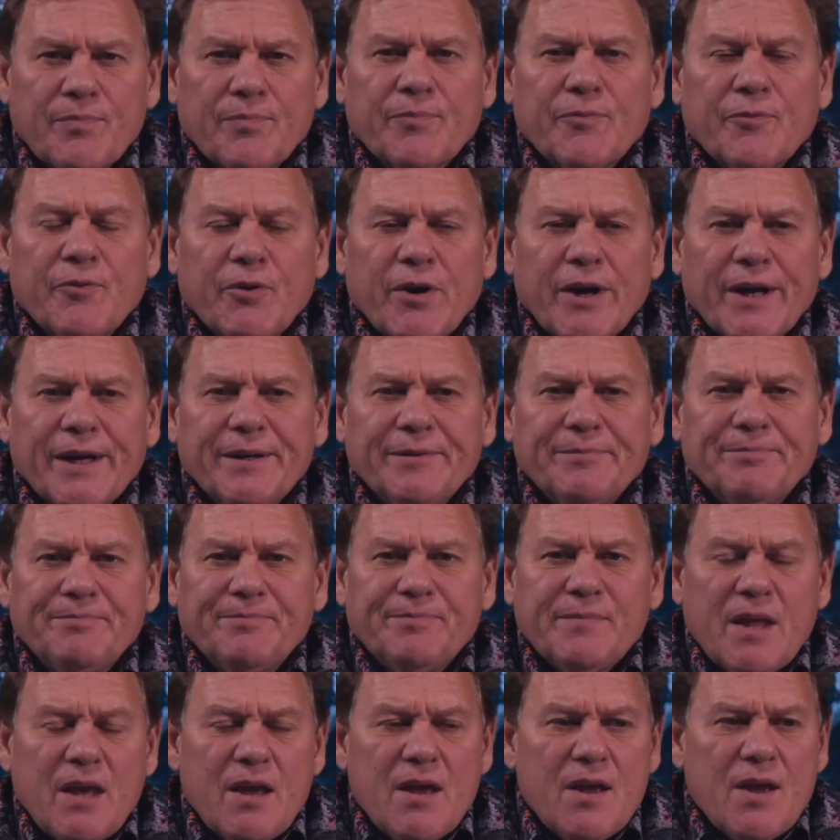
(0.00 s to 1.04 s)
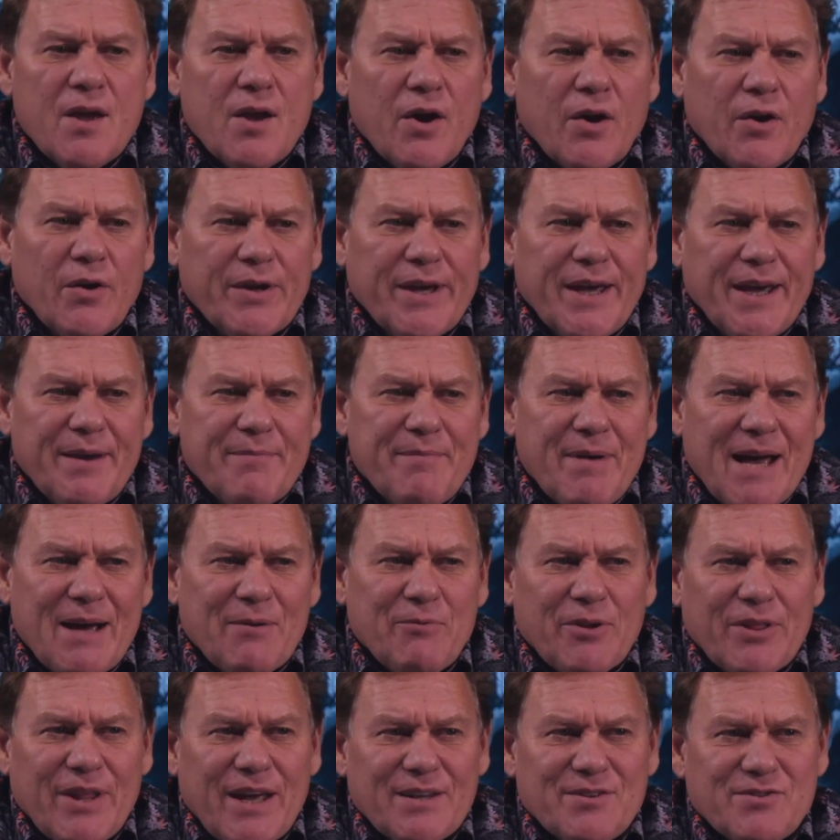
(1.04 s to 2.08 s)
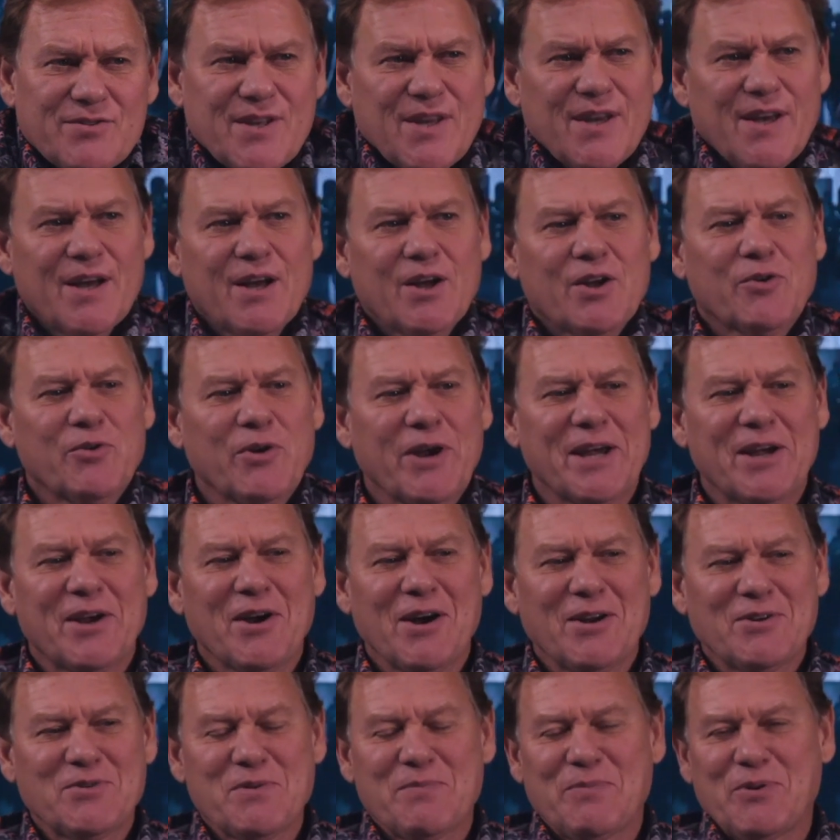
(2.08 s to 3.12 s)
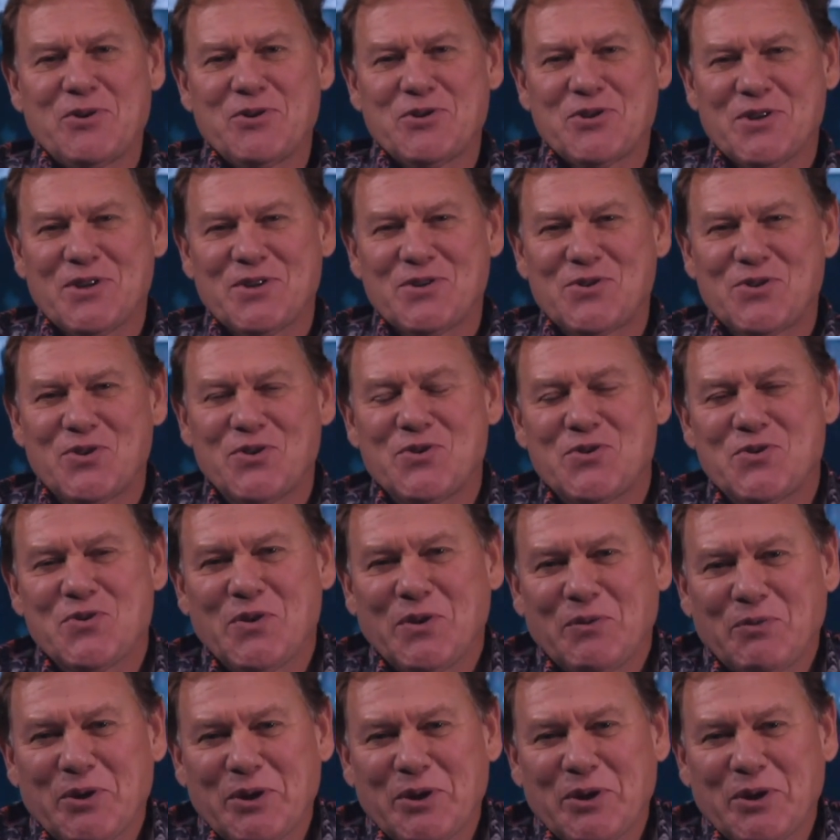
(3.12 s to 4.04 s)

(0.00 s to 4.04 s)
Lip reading: Right. Okay, Matt. Well, that's a great contribution as usual.